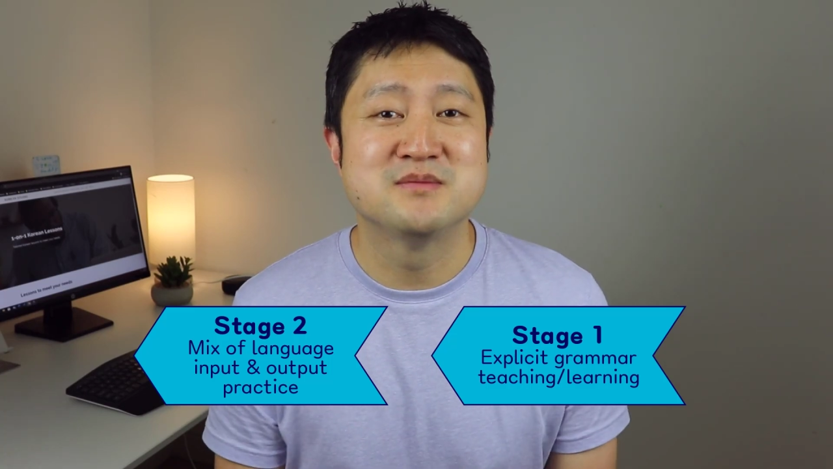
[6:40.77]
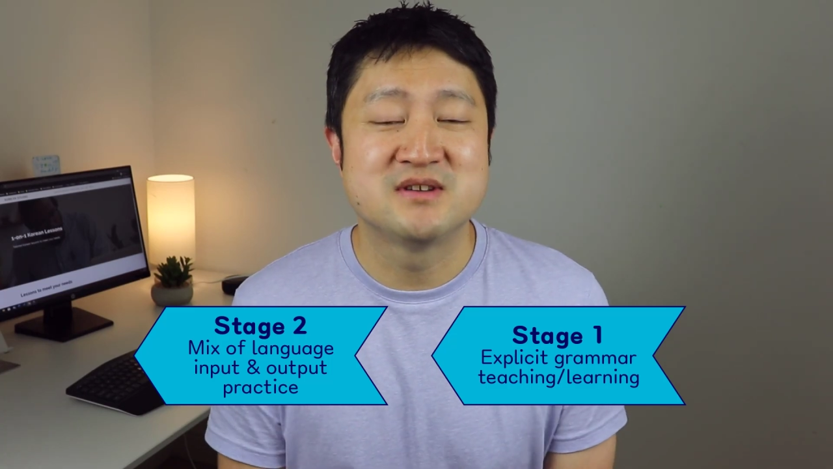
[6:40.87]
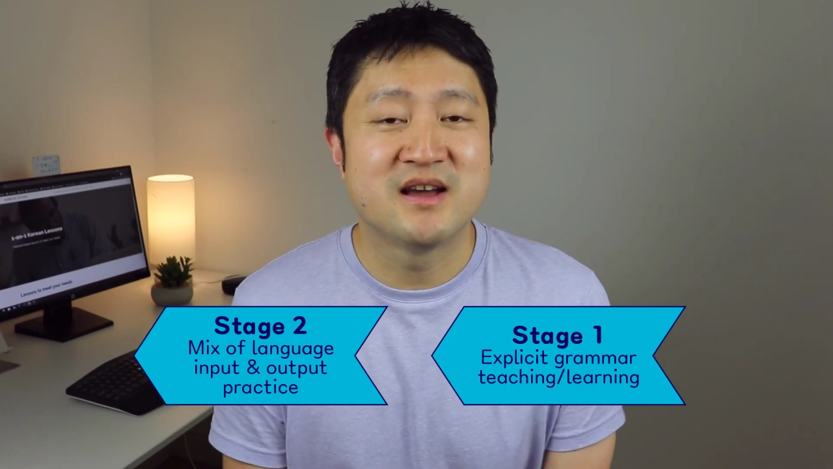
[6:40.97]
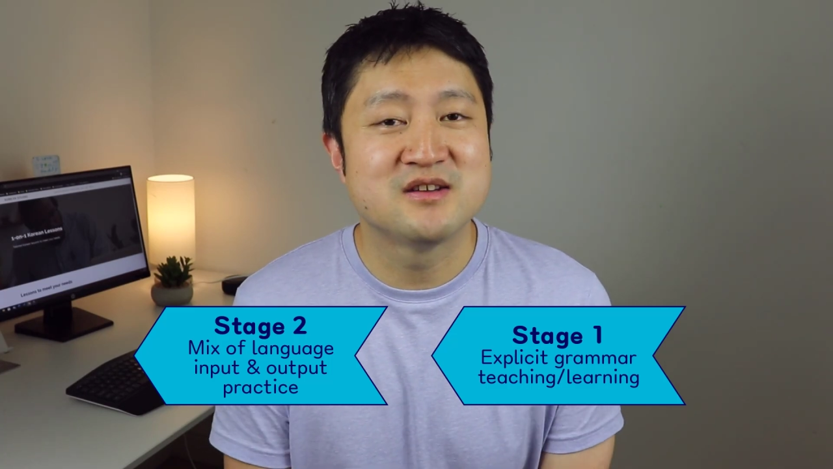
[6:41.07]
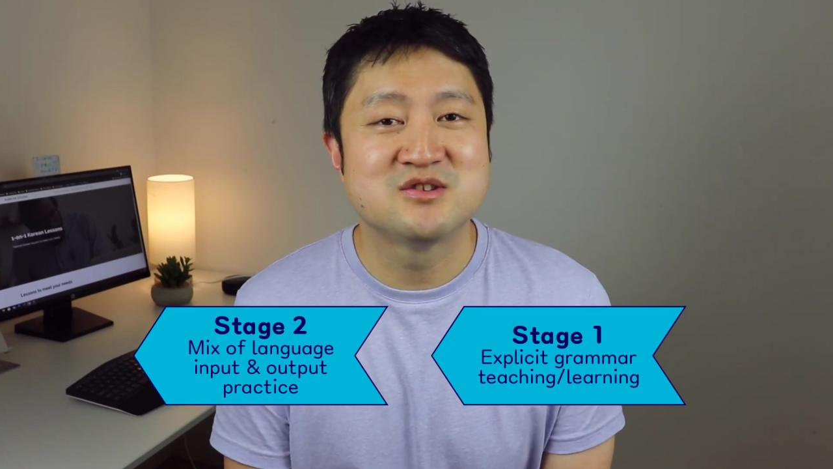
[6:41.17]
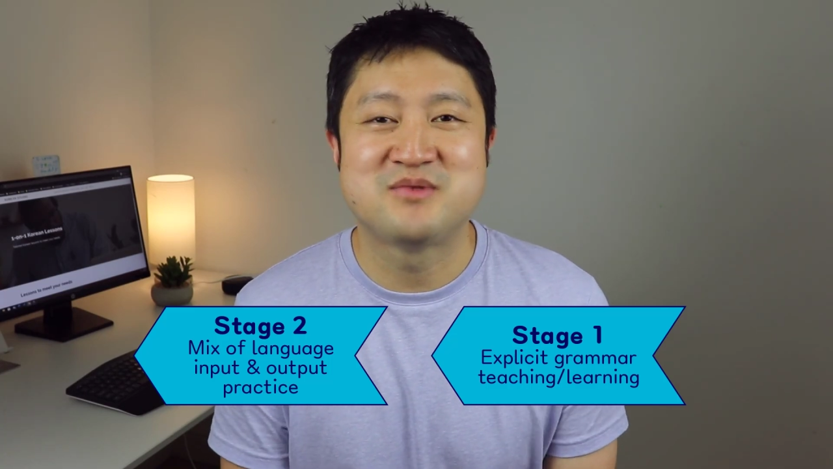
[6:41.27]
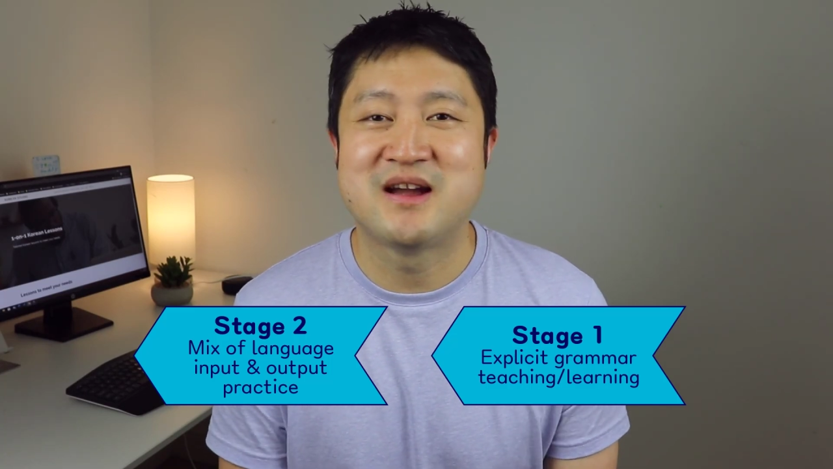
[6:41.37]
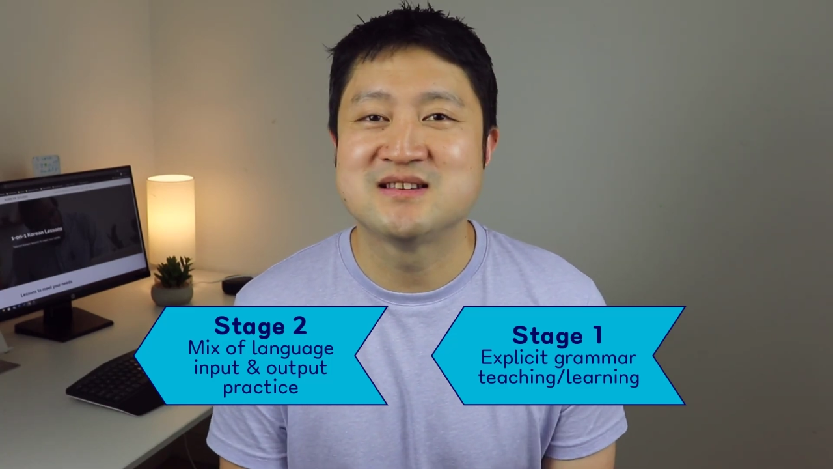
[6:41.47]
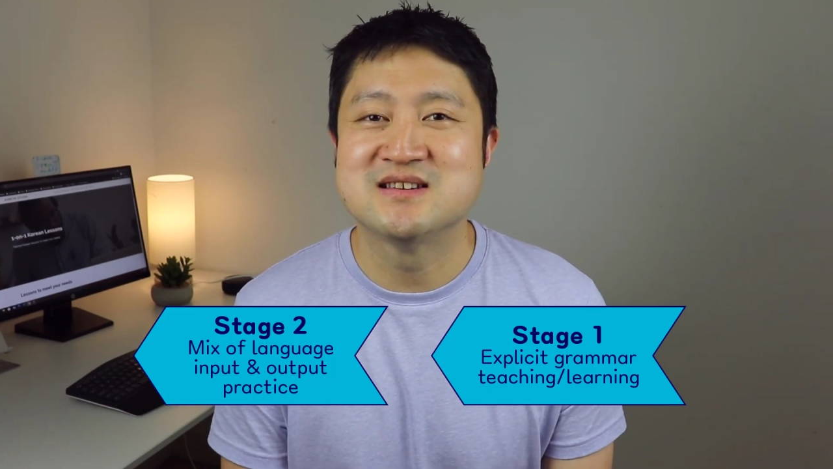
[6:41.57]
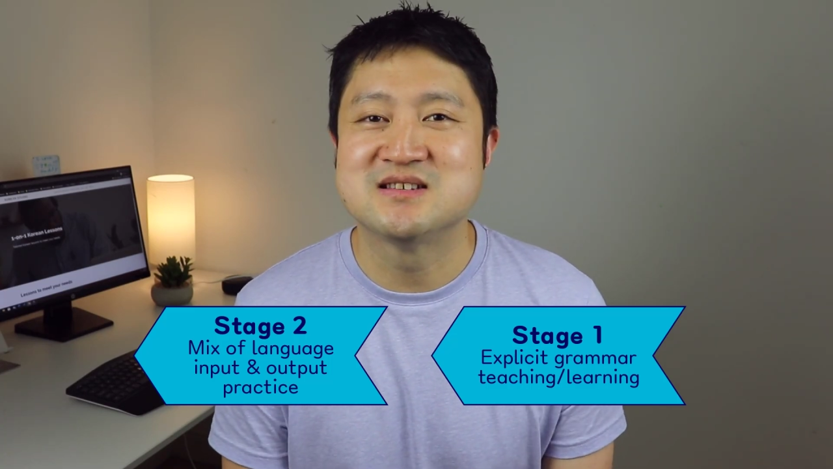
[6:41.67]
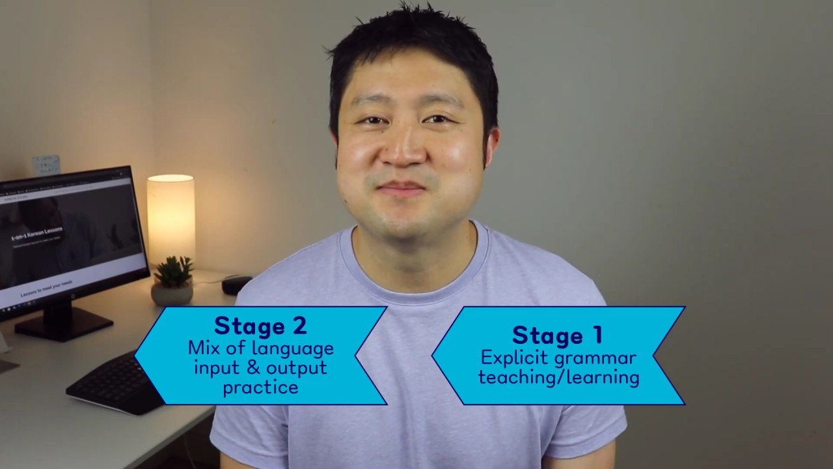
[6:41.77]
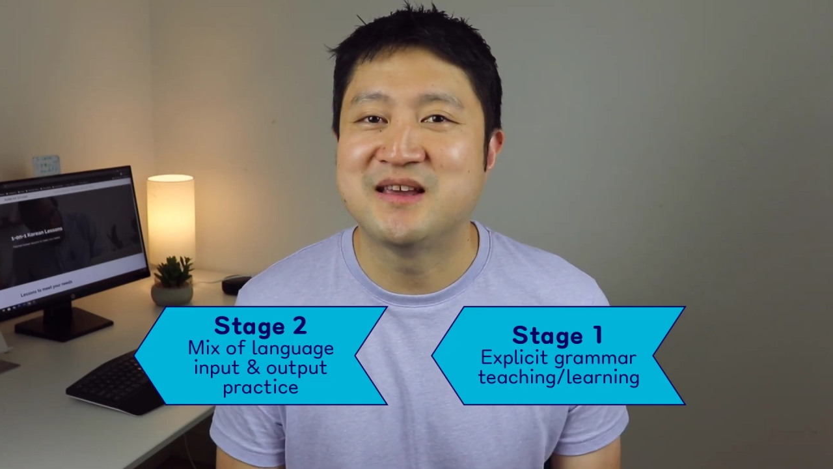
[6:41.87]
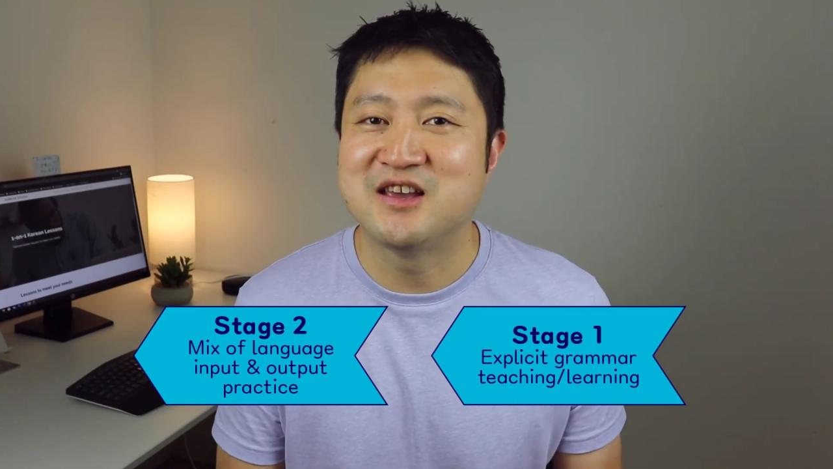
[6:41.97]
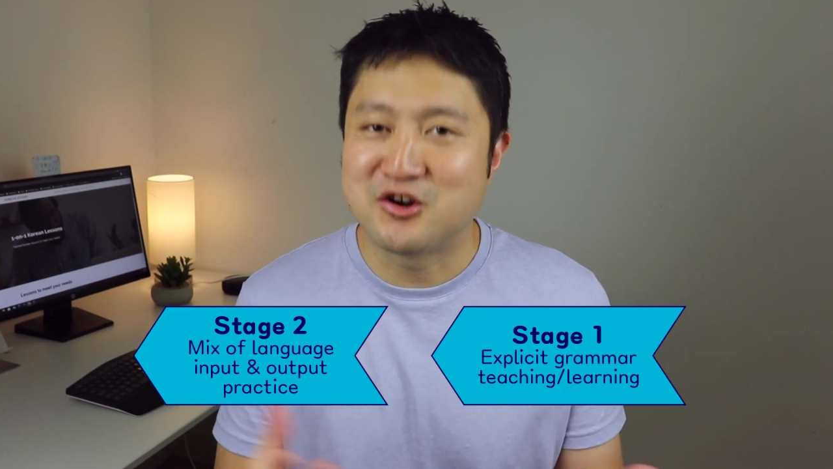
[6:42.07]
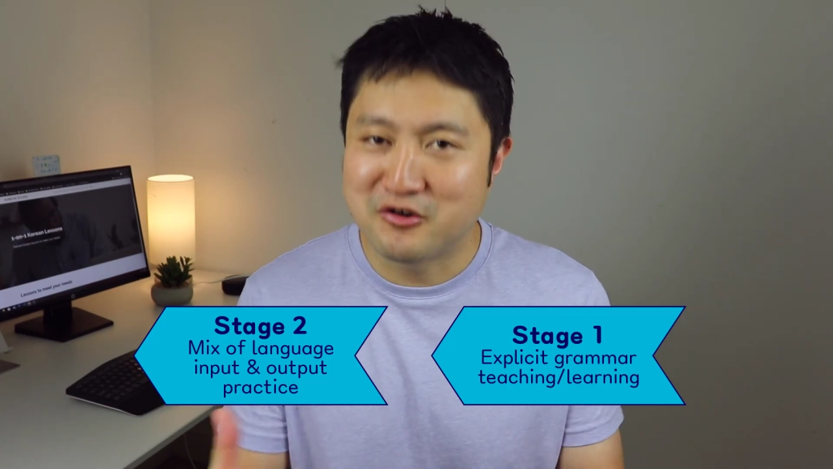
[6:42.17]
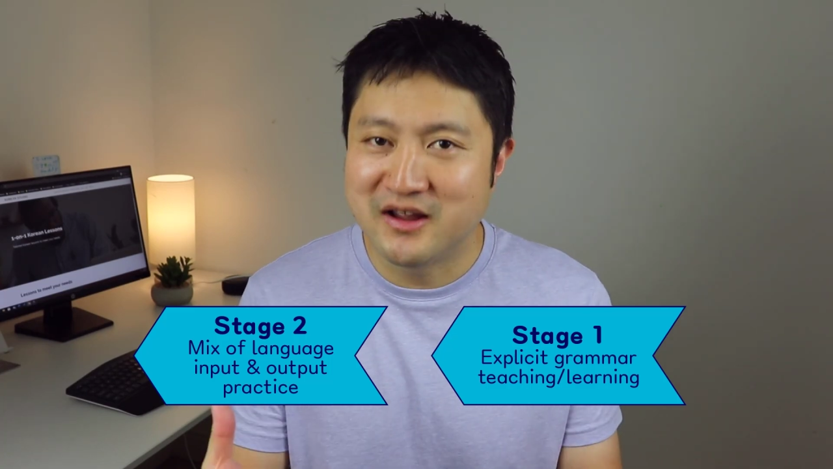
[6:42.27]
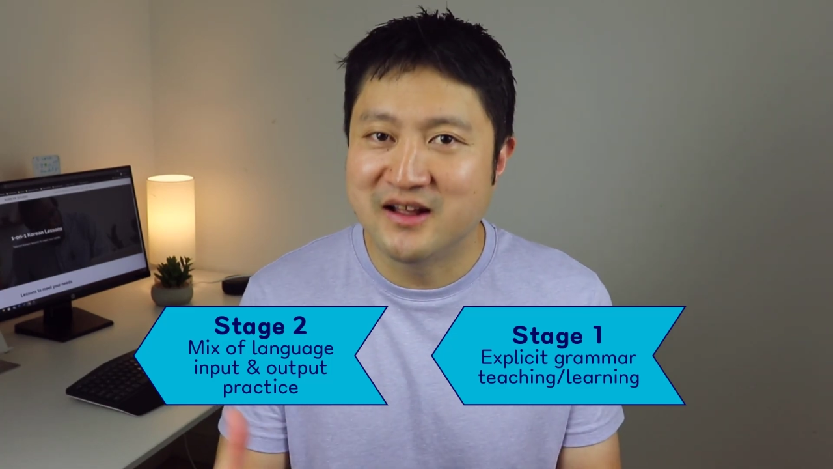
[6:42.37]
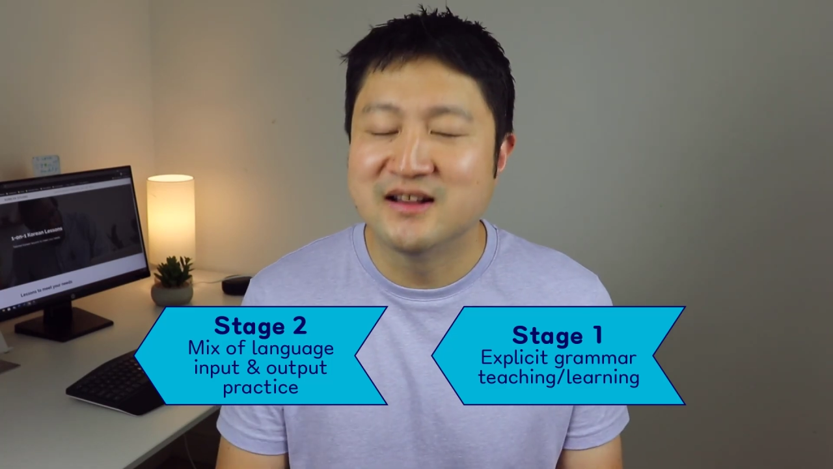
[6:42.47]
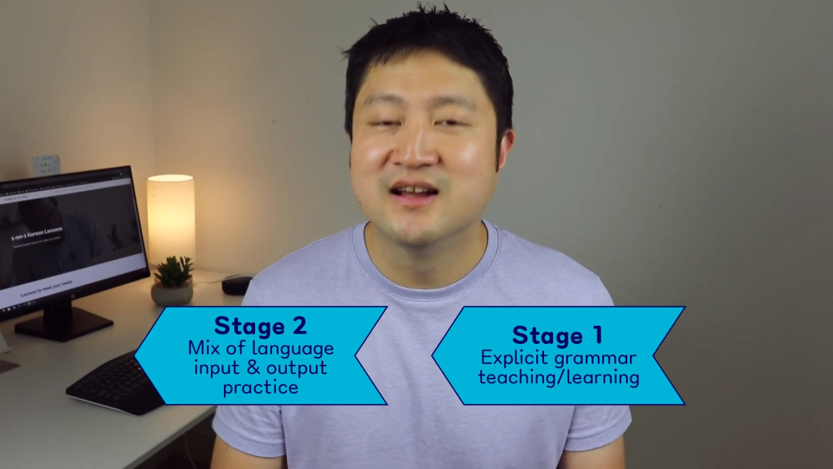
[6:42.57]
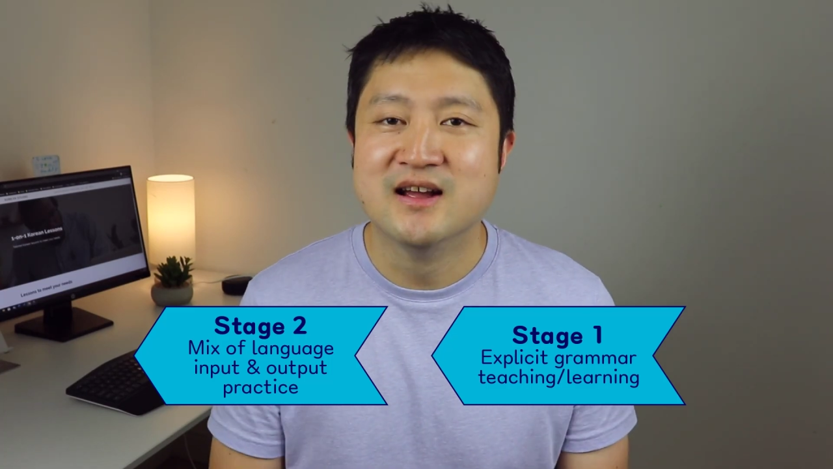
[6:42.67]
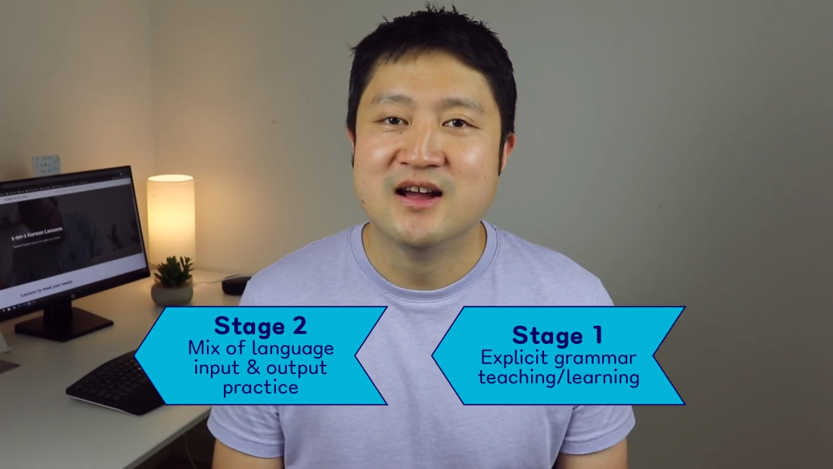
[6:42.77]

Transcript: together to practice speaking Korean,